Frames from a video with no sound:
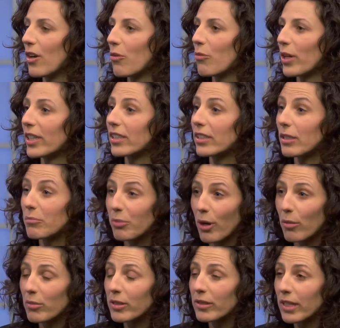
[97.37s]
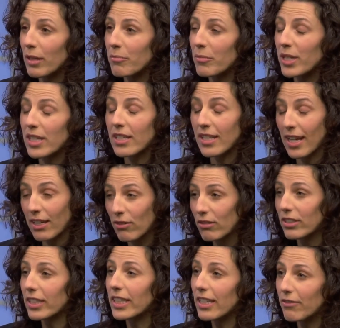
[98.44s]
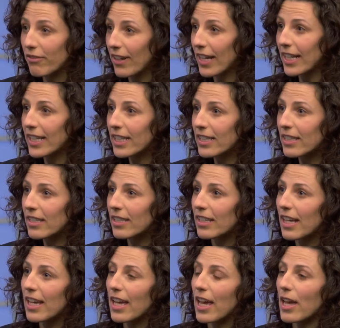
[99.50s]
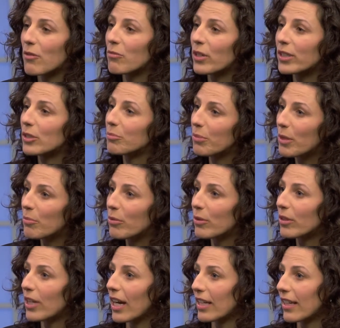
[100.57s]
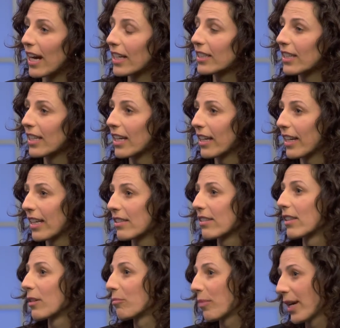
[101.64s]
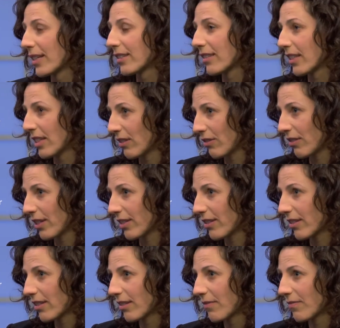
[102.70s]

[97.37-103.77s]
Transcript: whether the problem can be narrowly defined, and whether people are acting against their best interest.